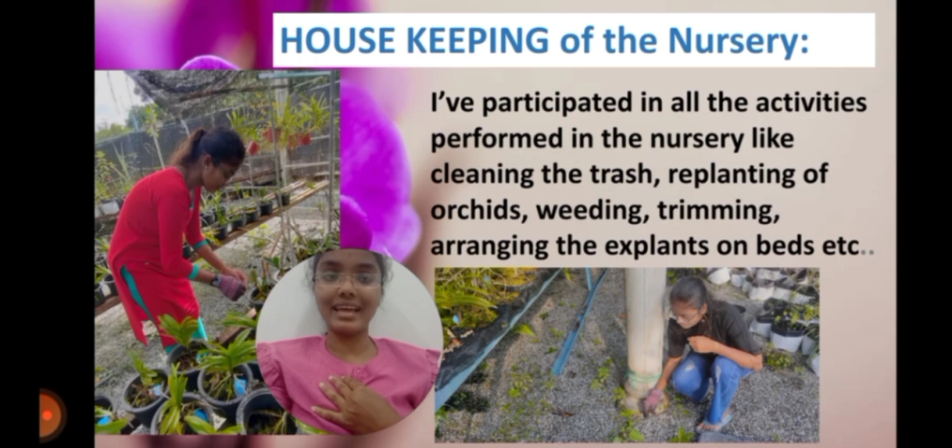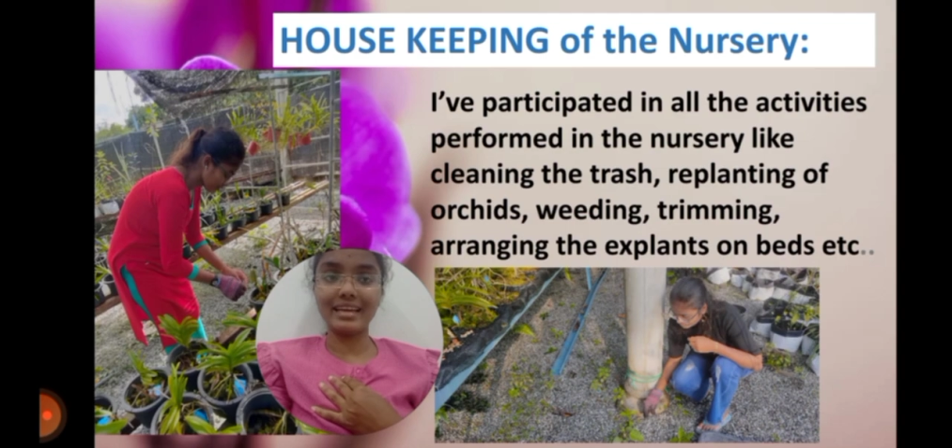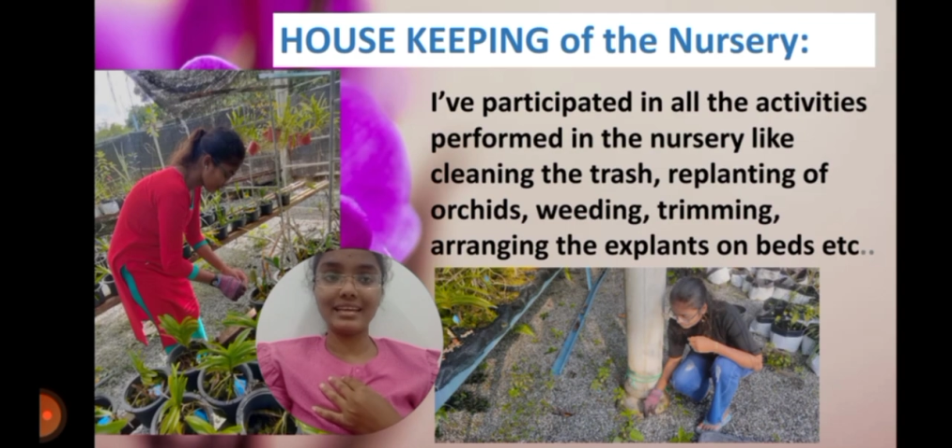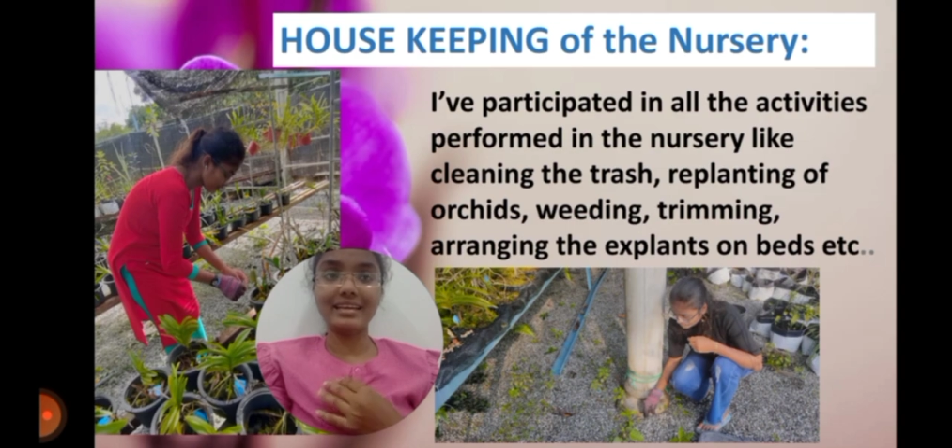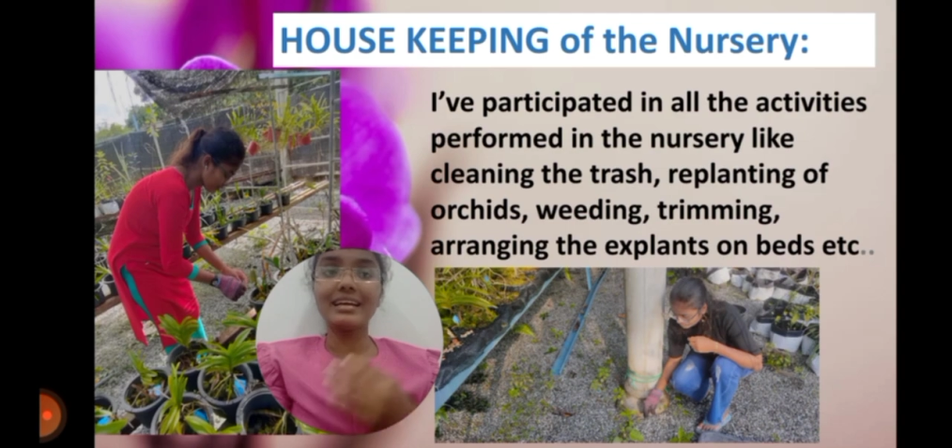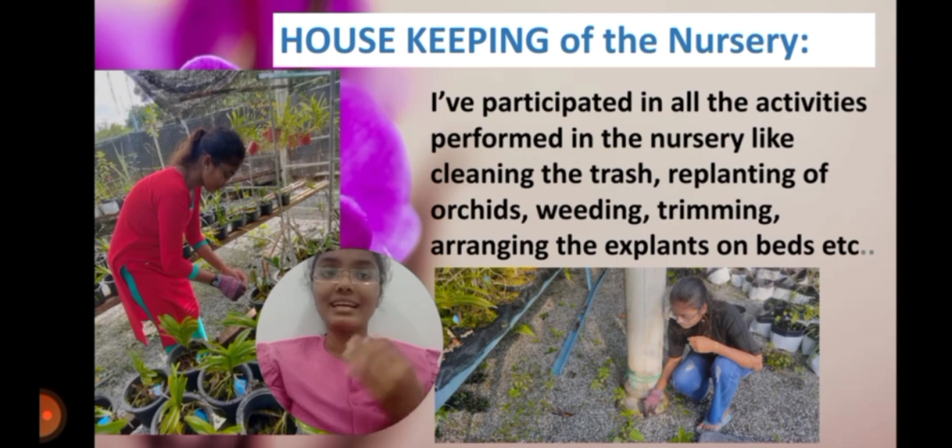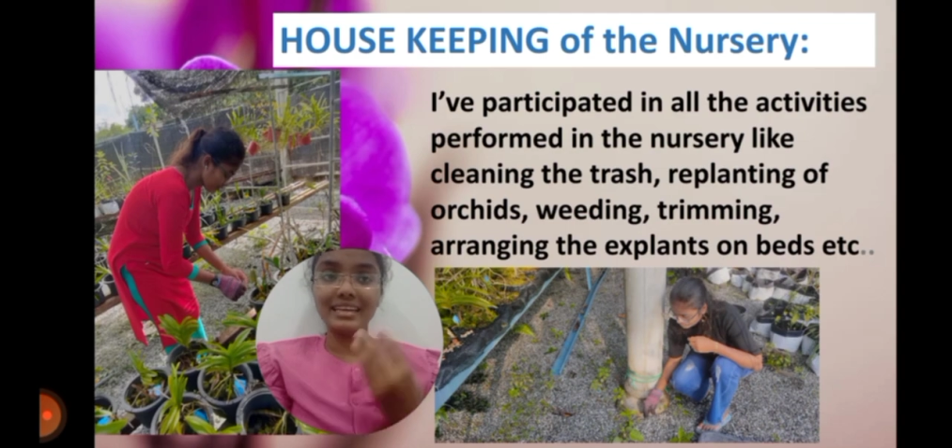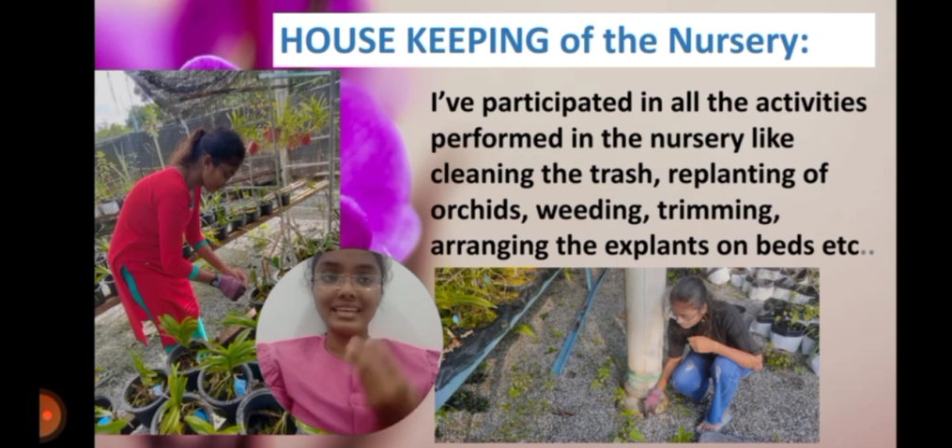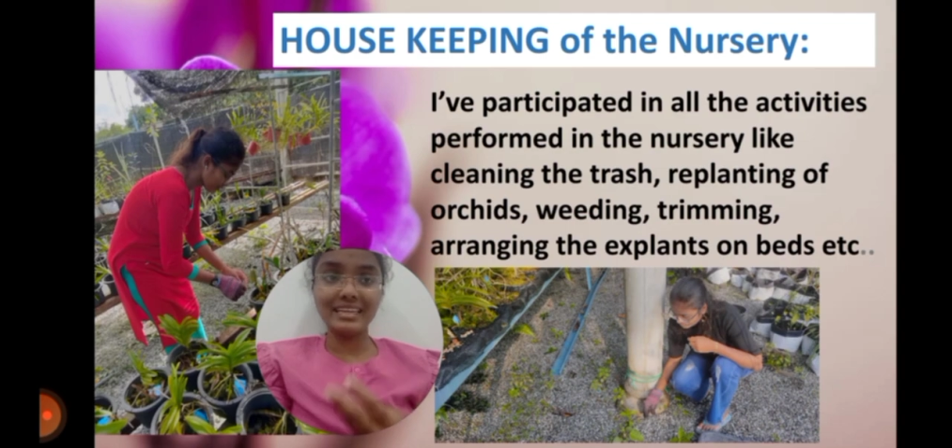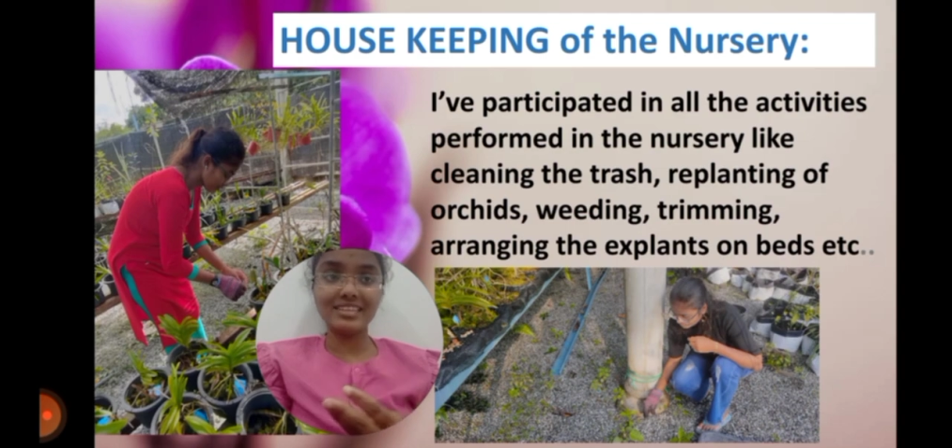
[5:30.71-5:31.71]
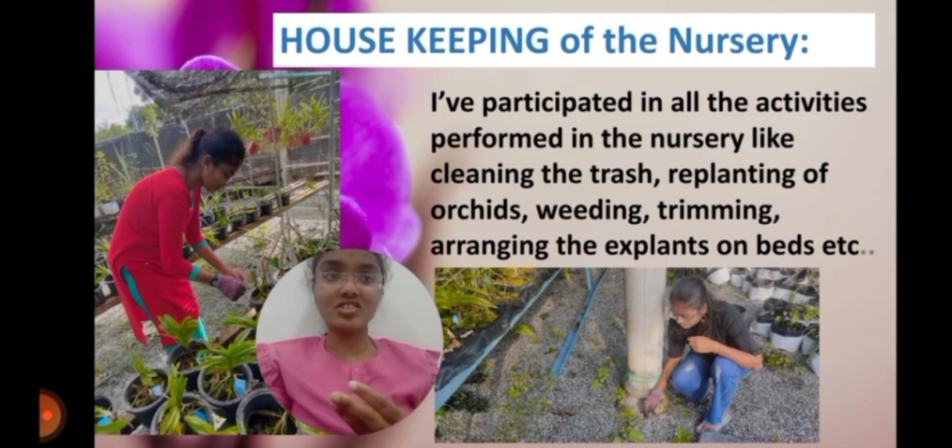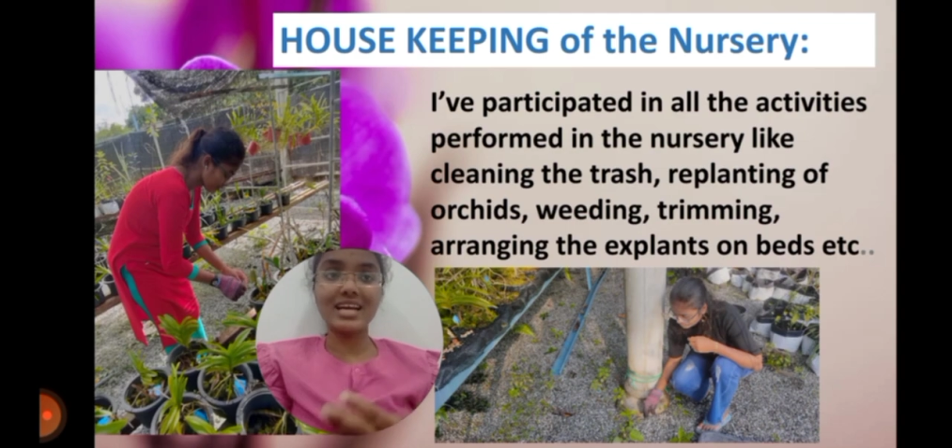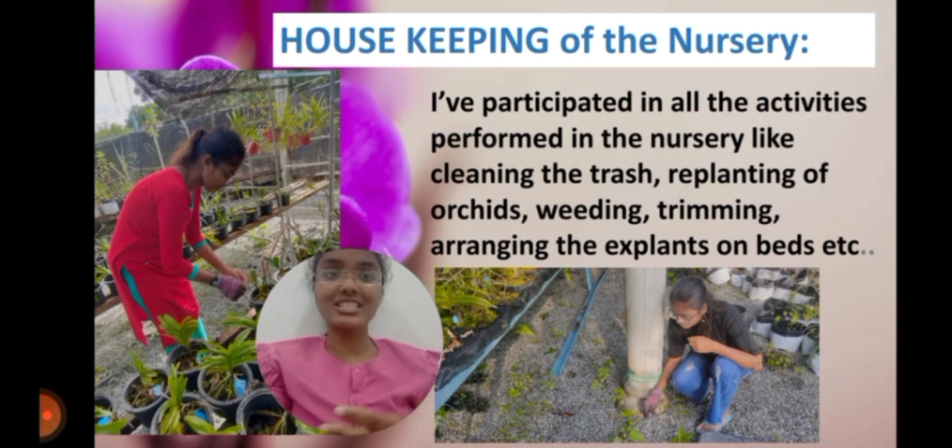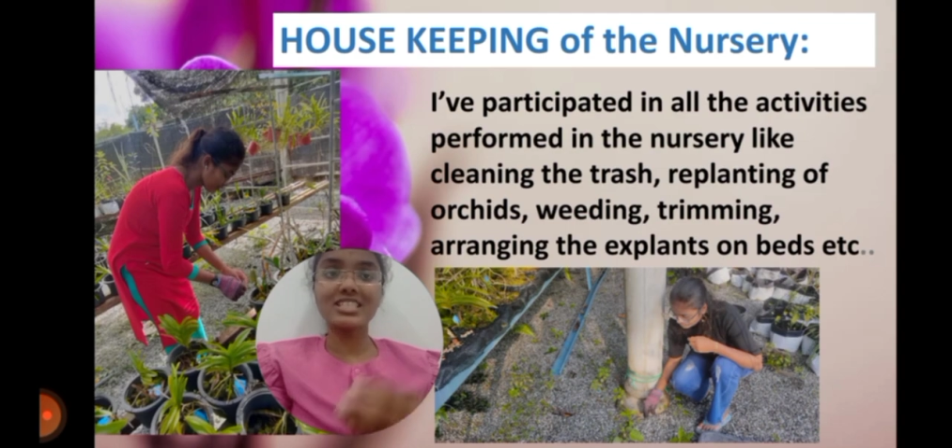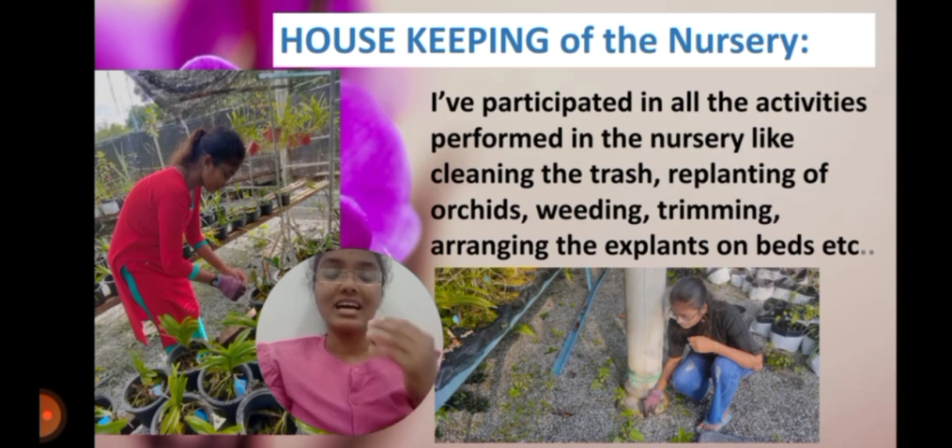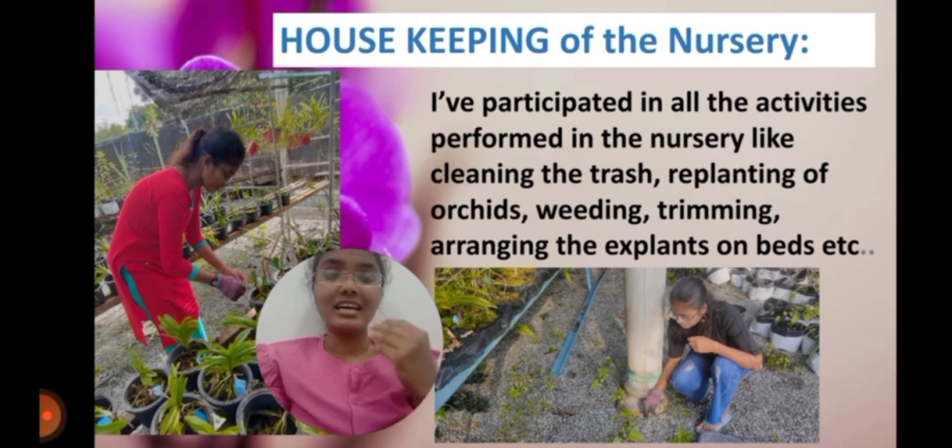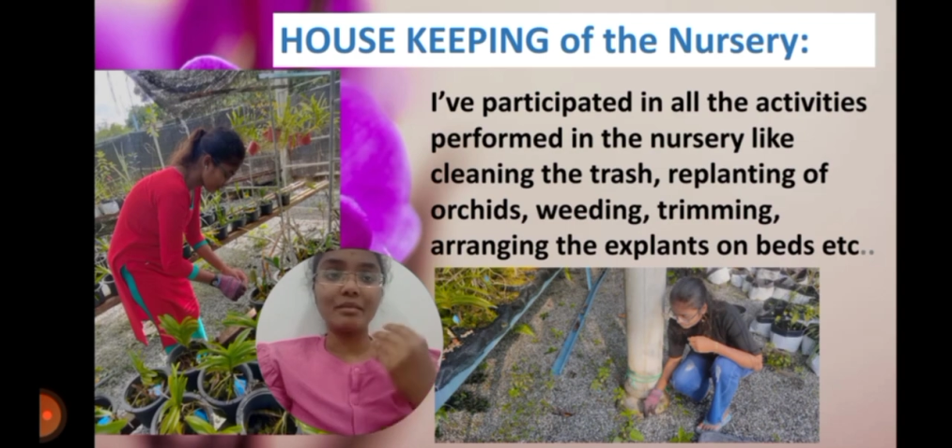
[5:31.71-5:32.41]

like cleaning trash,